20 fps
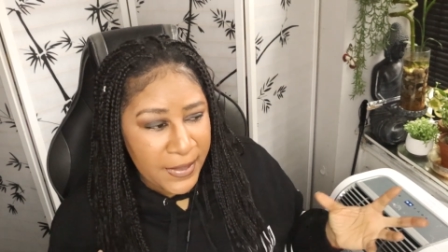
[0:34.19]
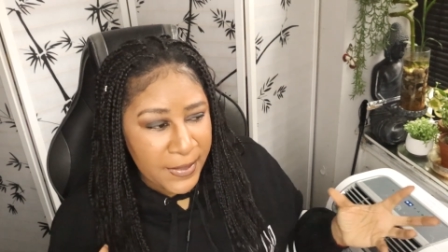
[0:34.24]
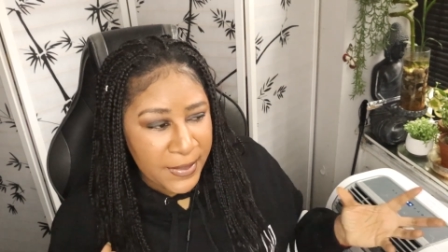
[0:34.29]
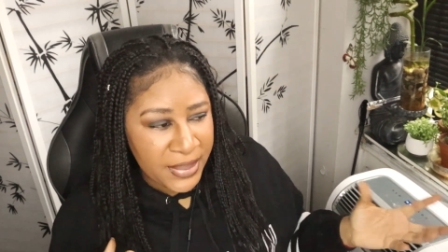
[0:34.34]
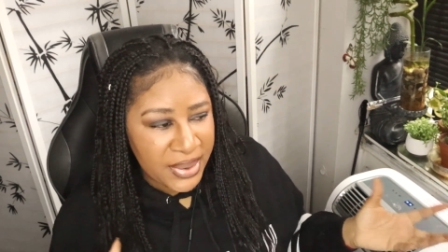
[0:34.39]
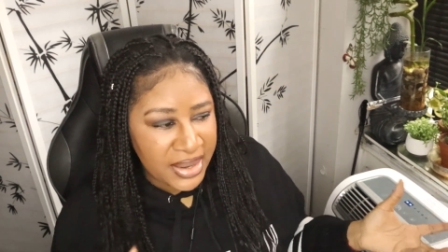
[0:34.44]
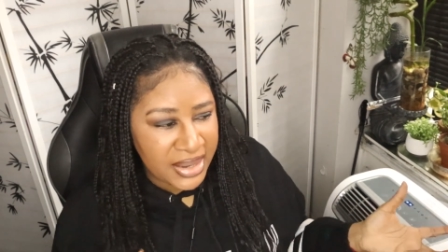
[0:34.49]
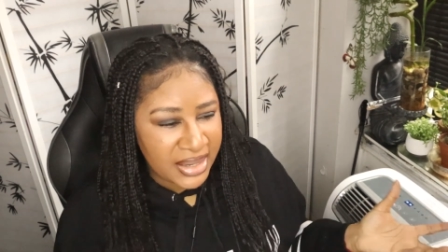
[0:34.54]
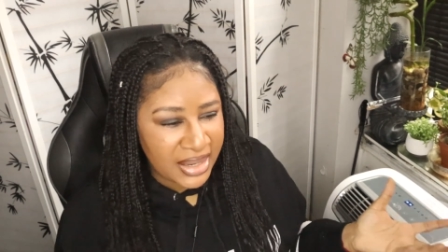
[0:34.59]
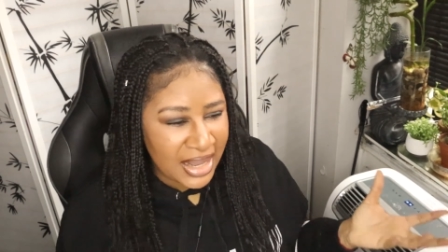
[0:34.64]

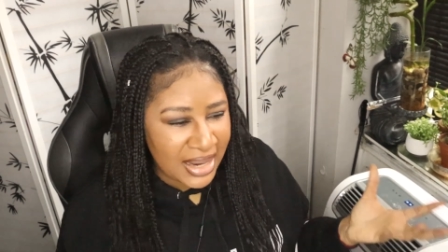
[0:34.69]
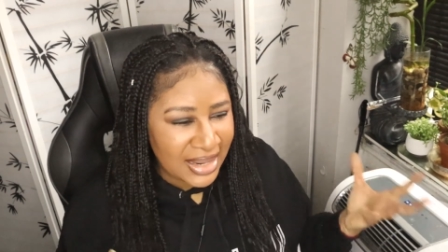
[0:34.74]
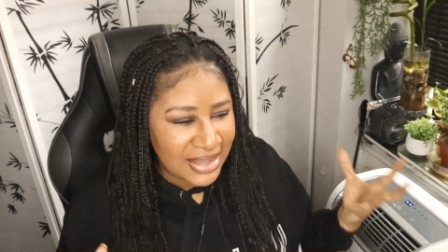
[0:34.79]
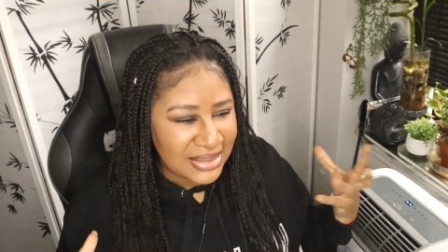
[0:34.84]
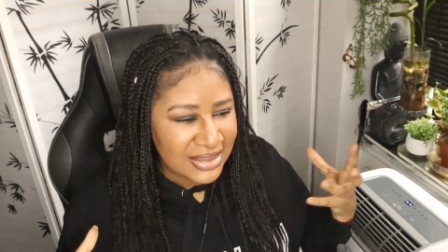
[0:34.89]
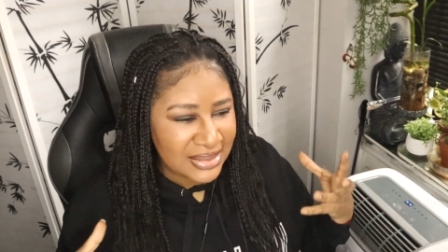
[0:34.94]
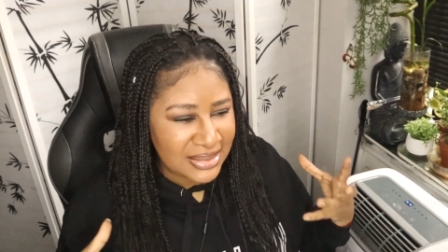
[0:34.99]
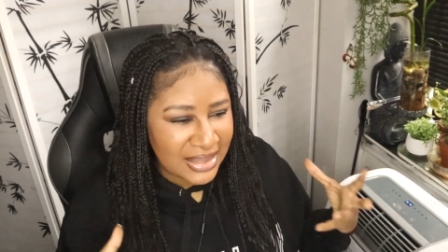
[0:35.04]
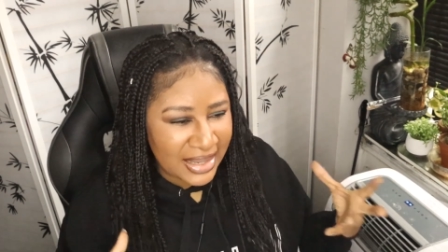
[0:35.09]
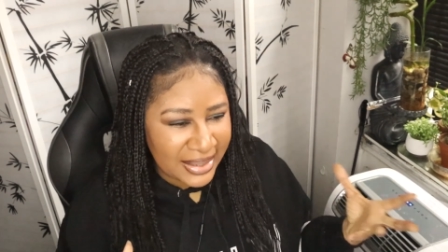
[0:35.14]
but I
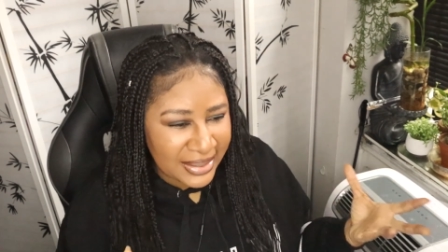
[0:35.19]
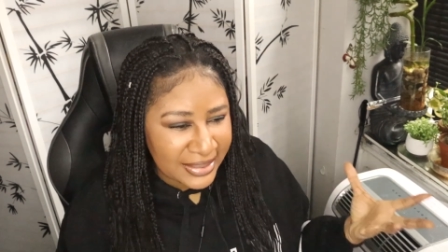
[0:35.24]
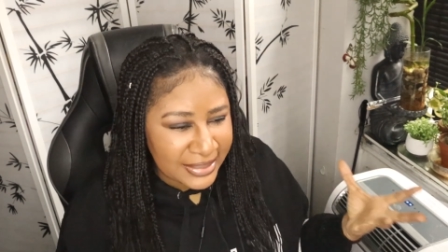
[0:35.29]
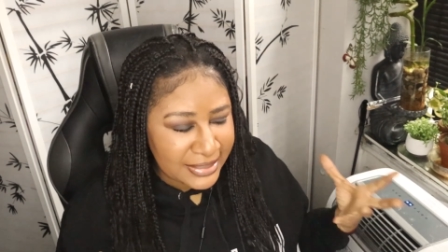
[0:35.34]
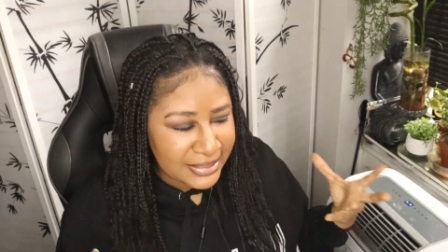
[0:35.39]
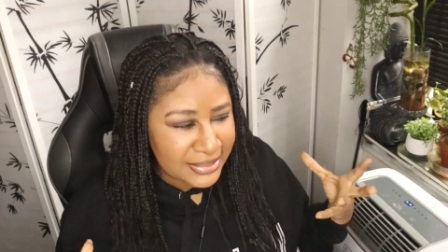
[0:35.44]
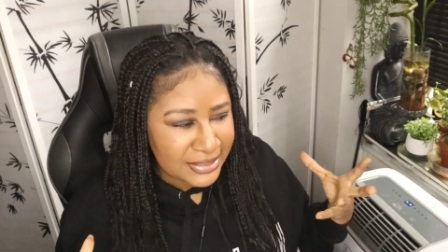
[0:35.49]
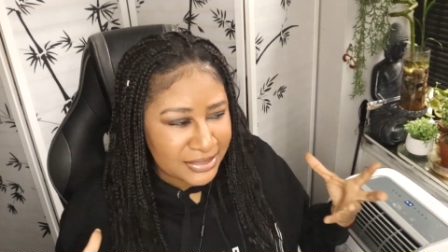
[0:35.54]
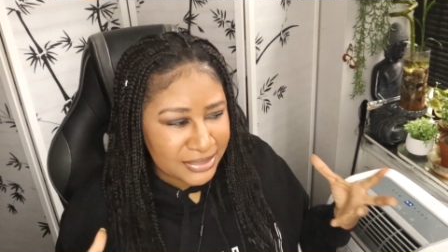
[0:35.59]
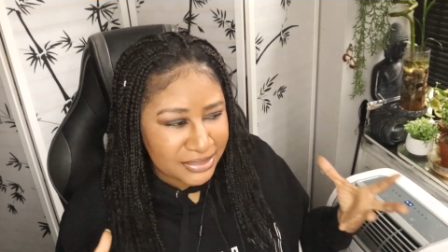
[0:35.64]
like to
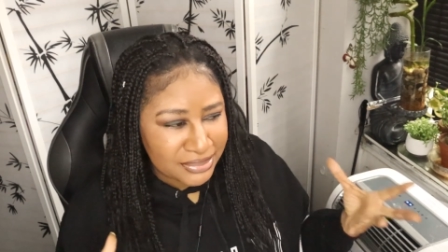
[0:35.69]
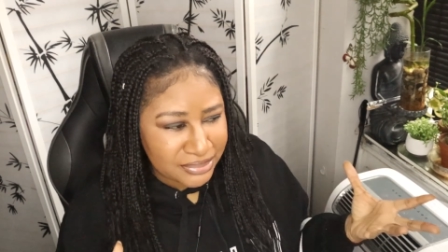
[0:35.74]
like